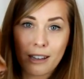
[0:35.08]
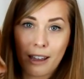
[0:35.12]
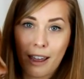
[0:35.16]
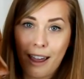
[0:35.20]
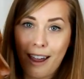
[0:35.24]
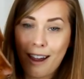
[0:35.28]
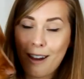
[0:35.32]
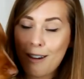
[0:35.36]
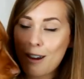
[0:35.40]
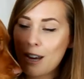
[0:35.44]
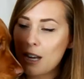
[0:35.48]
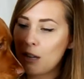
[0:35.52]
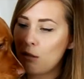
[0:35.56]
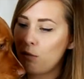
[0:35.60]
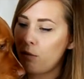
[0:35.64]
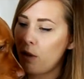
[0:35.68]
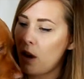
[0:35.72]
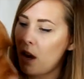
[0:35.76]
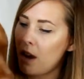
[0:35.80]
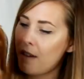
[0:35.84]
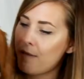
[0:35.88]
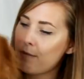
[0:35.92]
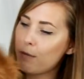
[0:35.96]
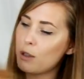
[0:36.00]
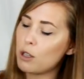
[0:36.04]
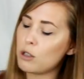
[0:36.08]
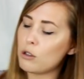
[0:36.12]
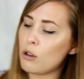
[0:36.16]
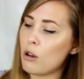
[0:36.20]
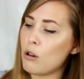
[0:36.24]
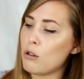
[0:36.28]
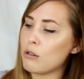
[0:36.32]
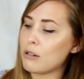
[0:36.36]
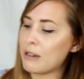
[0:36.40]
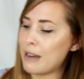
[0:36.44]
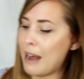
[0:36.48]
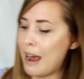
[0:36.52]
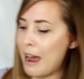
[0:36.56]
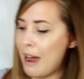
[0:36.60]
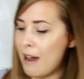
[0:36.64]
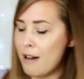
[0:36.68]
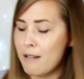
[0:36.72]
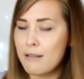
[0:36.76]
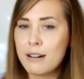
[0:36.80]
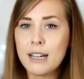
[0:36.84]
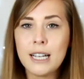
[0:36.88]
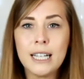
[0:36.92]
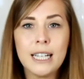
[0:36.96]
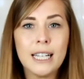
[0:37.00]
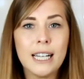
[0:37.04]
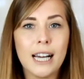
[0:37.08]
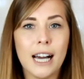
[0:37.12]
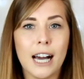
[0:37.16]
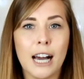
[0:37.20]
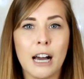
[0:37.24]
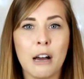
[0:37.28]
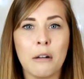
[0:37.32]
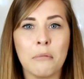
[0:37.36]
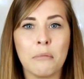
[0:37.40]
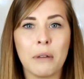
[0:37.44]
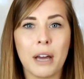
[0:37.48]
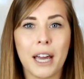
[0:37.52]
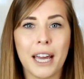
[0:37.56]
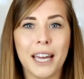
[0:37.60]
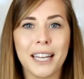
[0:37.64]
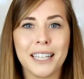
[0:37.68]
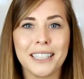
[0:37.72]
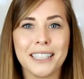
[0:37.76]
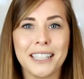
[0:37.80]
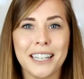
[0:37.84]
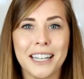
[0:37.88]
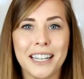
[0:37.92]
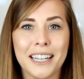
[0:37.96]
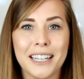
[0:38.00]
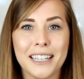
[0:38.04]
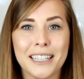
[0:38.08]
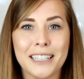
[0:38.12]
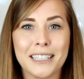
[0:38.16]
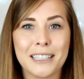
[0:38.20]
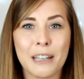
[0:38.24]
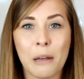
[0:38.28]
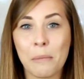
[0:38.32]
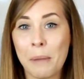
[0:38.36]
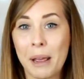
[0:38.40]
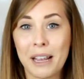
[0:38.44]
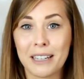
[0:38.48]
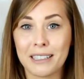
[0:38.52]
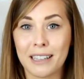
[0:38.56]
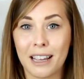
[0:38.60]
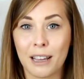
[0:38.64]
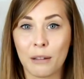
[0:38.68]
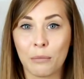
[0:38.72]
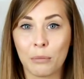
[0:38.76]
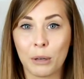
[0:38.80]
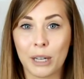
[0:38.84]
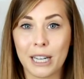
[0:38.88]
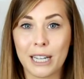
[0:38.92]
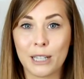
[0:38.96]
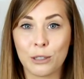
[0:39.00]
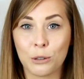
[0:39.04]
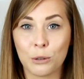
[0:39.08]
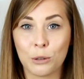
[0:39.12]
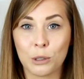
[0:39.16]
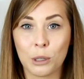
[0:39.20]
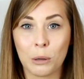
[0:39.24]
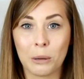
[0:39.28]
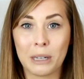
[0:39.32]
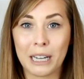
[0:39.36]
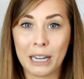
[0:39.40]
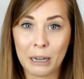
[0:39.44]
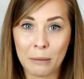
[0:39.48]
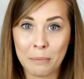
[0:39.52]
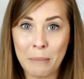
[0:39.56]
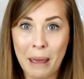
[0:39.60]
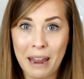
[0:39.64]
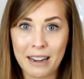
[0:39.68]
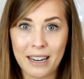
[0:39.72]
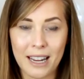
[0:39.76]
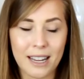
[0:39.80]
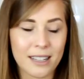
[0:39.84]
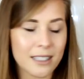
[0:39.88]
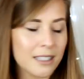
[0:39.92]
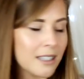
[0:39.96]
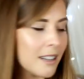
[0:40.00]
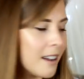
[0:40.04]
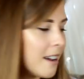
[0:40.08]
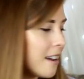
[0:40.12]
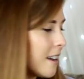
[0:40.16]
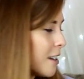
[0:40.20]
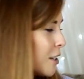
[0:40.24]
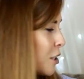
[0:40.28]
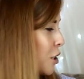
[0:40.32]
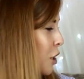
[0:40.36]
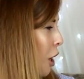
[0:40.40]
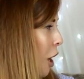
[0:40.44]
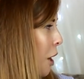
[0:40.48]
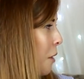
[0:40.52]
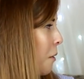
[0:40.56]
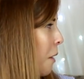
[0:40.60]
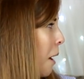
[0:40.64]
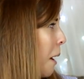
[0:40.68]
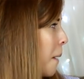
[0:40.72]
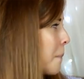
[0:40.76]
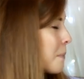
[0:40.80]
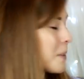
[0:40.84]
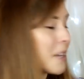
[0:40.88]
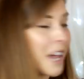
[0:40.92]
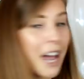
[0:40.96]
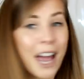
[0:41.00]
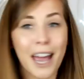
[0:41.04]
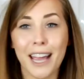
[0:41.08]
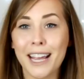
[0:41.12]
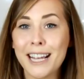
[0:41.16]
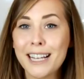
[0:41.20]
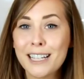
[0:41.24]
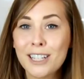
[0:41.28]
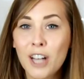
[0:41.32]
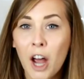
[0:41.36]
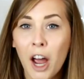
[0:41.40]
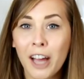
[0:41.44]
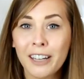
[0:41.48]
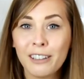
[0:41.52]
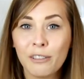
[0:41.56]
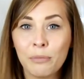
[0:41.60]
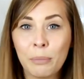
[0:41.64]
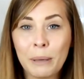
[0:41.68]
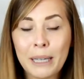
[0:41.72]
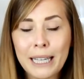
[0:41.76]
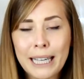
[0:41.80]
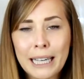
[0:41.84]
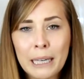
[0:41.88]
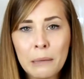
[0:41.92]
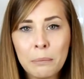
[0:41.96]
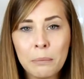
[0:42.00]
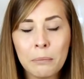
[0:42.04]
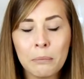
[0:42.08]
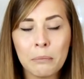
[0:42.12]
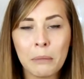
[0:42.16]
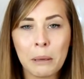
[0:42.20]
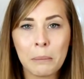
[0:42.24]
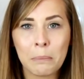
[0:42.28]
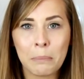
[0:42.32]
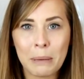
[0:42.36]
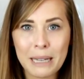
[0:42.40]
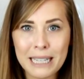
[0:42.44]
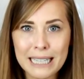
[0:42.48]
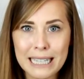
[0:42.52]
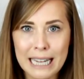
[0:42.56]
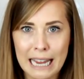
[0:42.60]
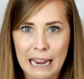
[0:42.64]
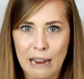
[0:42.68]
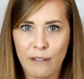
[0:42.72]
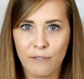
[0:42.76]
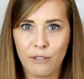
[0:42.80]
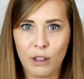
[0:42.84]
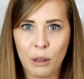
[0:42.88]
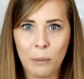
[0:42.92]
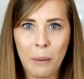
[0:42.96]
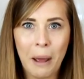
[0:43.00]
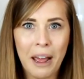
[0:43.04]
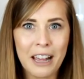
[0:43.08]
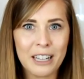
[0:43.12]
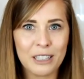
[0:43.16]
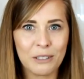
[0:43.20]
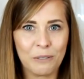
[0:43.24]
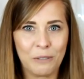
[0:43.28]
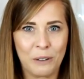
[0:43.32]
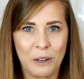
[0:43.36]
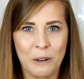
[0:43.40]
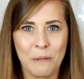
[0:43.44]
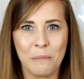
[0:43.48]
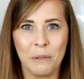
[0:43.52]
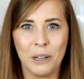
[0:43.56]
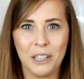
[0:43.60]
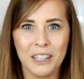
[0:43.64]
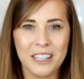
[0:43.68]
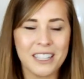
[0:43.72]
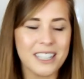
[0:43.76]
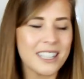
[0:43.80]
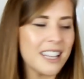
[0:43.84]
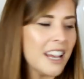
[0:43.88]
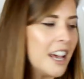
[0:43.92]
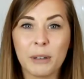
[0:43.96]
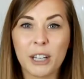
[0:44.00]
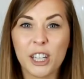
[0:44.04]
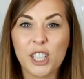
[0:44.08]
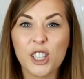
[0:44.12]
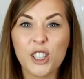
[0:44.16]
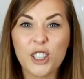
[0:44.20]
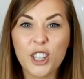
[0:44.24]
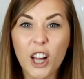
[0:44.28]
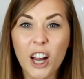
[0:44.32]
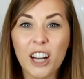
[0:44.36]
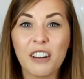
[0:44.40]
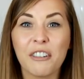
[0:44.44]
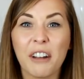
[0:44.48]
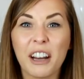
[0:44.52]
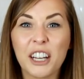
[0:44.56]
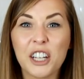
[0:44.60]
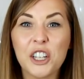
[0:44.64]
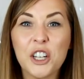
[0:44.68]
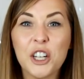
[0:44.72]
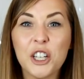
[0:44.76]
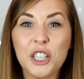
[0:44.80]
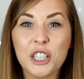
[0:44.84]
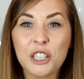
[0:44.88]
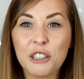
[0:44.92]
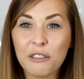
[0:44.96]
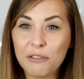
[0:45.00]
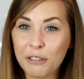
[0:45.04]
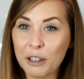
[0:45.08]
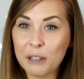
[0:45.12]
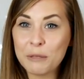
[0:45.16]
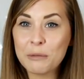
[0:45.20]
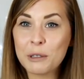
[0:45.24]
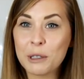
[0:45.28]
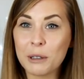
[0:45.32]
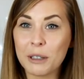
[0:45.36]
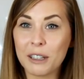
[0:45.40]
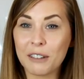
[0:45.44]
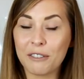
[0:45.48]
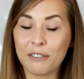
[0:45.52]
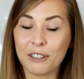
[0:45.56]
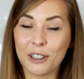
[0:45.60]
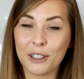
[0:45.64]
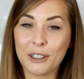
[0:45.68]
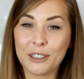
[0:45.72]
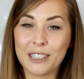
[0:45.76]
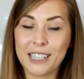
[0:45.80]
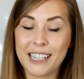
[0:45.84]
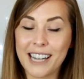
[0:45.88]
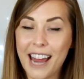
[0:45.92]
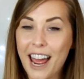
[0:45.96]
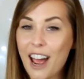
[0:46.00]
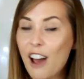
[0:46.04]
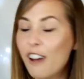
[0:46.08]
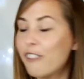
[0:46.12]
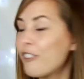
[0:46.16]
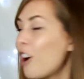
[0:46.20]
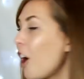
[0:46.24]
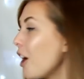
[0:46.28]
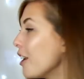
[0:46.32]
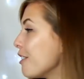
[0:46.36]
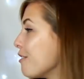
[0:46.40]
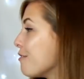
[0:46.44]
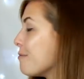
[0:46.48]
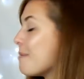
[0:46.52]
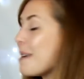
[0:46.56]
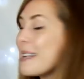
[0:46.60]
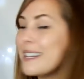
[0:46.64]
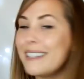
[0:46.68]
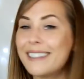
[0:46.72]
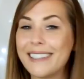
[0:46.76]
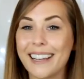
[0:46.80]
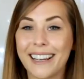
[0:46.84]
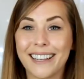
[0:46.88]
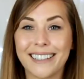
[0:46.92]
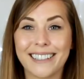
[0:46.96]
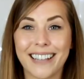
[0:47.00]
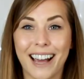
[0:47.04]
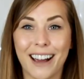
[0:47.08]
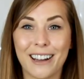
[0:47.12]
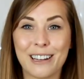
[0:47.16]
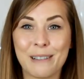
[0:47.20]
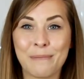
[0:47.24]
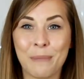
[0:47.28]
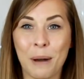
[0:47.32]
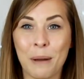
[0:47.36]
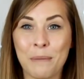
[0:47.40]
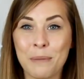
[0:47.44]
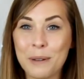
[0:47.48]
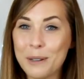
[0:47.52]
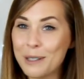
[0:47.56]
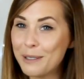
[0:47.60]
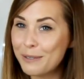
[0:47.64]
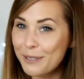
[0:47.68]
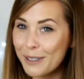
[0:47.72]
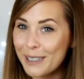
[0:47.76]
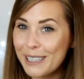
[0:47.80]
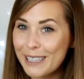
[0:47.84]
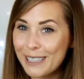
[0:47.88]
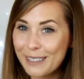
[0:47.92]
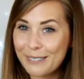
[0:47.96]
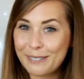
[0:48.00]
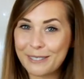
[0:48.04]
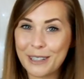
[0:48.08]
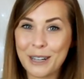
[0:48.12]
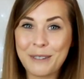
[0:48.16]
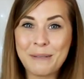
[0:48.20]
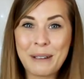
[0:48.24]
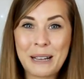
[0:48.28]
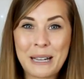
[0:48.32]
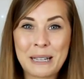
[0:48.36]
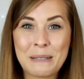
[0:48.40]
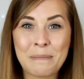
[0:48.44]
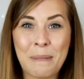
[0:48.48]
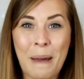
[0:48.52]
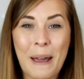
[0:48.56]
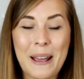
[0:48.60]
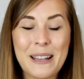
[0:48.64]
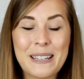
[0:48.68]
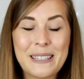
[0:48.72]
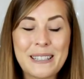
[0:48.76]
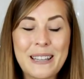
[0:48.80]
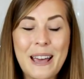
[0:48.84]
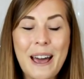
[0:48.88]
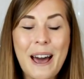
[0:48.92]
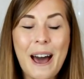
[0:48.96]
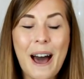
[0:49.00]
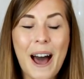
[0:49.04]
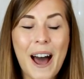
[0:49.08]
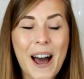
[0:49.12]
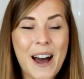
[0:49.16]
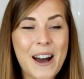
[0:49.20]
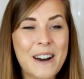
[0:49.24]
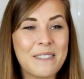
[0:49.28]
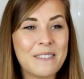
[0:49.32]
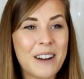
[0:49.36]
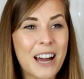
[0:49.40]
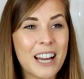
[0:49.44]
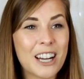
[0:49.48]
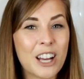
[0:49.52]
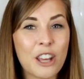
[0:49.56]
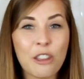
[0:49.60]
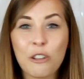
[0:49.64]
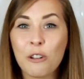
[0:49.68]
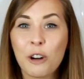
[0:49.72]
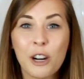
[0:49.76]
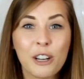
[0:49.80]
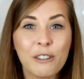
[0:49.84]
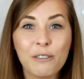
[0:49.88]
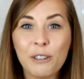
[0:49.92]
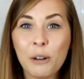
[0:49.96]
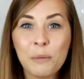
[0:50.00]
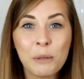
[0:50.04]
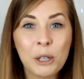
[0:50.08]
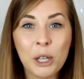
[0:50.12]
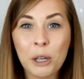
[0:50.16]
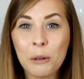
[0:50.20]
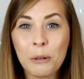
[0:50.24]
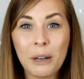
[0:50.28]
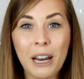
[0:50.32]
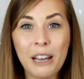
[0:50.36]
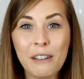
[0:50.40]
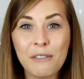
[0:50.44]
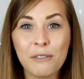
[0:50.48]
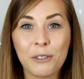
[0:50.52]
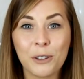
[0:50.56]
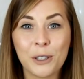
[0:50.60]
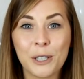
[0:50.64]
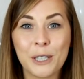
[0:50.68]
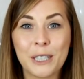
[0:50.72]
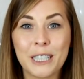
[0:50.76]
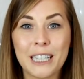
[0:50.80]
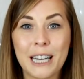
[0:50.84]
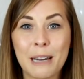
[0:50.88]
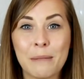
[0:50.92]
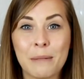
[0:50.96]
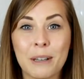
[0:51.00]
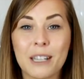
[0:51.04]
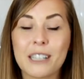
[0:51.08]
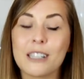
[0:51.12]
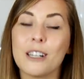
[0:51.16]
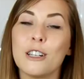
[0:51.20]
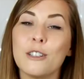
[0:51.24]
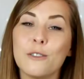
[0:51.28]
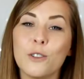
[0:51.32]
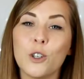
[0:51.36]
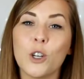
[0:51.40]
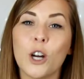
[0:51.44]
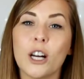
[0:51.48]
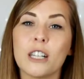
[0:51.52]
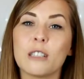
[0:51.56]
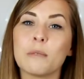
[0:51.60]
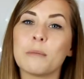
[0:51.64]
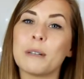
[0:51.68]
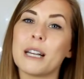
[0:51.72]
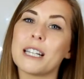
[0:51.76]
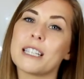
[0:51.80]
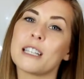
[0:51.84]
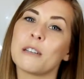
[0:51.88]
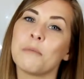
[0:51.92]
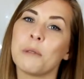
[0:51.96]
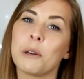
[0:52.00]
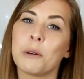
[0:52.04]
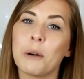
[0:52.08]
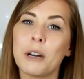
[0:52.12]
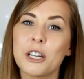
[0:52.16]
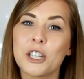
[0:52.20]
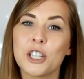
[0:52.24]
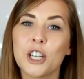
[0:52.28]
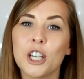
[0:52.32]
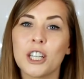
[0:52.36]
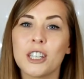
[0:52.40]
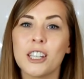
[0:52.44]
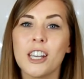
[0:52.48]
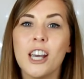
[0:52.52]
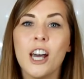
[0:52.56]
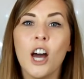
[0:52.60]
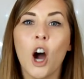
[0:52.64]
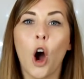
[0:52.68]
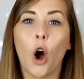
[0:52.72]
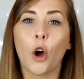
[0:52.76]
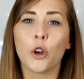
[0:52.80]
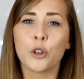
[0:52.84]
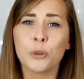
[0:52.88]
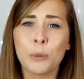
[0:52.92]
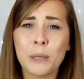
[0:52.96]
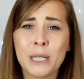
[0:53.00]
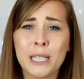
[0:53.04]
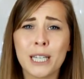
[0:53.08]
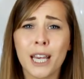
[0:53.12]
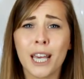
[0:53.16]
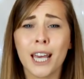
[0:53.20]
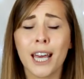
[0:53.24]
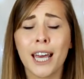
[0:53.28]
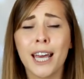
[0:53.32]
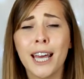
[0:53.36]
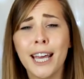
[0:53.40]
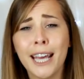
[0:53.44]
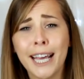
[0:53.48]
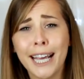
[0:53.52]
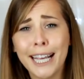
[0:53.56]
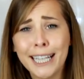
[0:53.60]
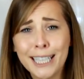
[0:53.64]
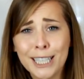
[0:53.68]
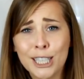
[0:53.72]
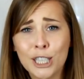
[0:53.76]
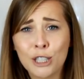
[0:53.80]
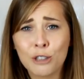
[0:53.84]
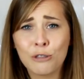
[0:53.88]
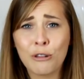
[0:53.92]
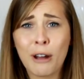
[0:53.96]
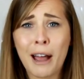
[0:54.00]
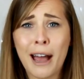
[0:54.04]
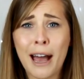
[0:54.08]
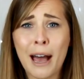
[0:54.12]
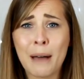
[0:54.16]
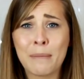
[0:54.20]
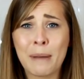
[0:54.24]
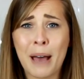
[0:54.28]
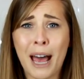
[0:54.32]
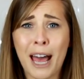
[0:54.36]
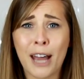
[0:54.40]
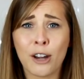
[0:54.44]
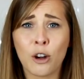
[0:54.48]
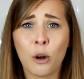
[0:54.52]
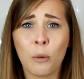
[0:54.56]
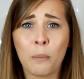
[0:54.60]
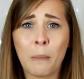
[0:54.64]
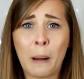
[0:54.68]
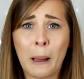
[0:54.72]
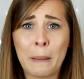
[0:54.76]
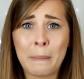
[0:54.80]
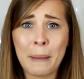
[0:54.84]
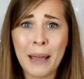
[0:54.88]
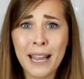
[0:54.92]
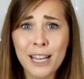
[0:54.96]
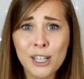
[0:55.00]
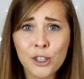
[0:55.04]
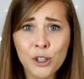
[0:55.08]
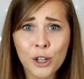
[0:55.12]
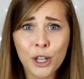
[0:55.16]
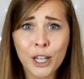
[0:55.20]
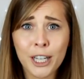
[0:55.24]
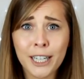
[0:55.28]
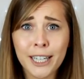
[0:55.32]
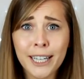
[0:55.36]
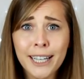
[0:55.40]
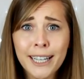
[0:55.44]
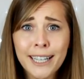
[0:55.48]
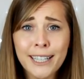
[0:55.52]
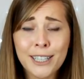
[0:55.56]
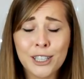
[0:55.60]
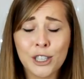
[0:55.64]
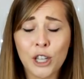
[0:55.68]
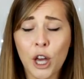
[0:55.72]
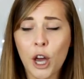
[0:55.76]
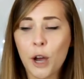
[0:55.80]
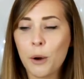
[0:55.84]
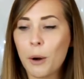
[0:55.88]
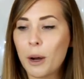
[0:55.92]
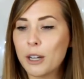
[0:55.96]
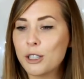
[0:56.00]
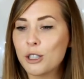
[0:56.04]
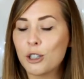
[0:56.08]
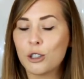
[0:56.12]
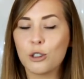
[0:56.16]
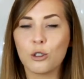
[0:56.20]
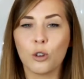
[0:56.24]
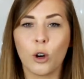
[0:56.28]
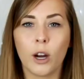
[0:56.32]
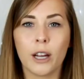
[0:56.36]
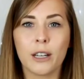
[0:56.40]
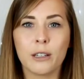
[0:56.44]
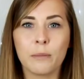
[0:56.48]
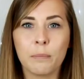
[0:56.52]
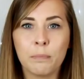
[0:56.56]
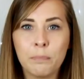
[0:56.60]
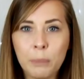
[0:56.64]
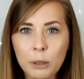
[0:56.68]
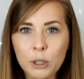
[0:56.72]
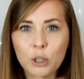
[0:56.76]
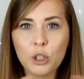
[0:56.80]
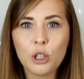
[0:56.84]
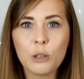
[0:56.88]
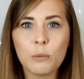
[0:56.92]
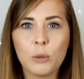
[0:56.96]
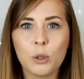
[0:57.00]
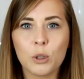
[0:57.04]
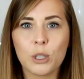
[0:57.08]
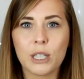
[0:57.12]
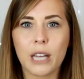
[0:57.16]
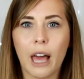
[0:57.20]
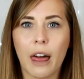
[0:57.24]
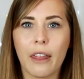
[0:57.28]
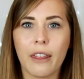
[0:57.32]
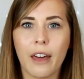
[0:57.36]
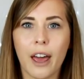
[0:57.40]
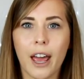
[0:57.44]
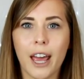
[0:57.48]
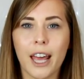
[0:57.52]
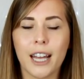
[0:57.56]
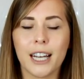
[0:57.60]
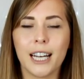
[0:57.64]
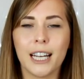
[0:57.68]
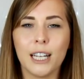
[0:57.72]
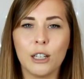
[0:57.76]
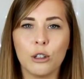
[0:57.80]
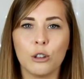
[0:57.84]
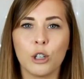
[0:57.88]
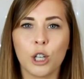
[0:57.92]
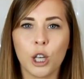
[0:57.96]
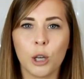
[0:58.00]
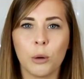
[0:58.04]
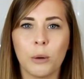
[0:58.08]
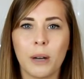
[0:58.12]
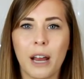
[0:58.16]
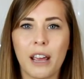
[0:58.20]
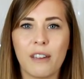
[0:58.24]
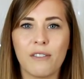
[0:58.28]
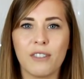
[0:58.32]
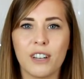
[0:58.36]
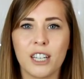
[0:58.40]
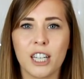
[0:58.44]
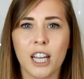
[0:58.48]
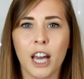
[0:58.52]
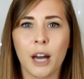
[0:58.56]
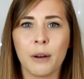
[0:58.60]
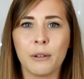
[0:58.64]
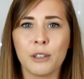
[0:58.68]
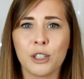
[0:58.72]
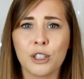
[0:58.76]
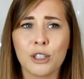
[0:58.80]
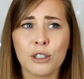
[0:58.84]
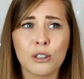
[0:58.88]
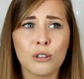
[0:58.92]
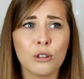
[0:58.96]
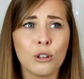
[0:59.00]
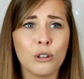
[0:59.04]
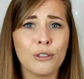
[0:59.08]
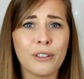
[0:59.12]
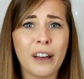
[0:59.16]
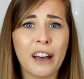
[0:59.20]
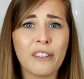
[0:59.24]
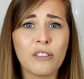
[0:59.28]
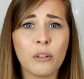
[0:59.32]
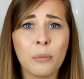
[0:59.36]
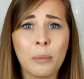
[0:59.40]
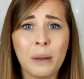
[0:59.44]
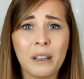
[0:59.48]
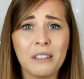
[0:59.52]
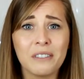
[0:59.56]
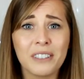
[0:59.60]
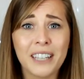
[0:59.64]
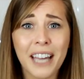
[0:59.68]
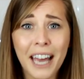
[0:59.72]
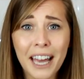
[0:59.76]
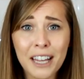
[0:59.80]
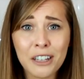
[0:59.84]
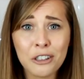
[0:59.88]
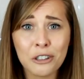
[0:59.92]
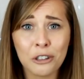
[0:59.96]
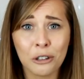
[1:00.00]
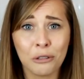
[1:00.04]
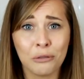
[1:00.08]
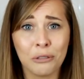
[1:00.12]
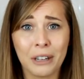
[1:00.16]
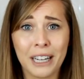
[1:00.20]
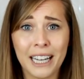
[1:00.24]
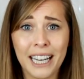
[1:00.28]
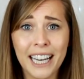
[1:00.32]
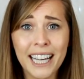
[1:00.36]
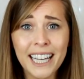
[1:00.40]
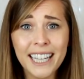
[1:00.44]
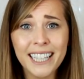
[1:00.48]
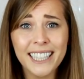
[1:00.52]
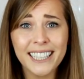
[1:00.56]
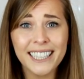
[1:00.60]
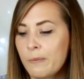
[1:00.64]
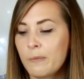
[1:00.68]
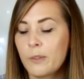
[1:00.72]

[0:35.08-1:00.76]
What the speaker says: ago. He's 5 months old now, and he's amazing, but he's also a little menace. So yeah, he's kind of been keeping me busy for the past few months, but I just kind of had an urge to film something for you today. I've kind of missed sitting down in my beautiful little filming space, and I thought I'd film a Q&A for you today because loads of you guys have been asking me questions on Twitter, Instagram, and on my Patreon. So I just thought I'd bundle them all together in a little Q&A video and just sort of have a bit of a catch up really.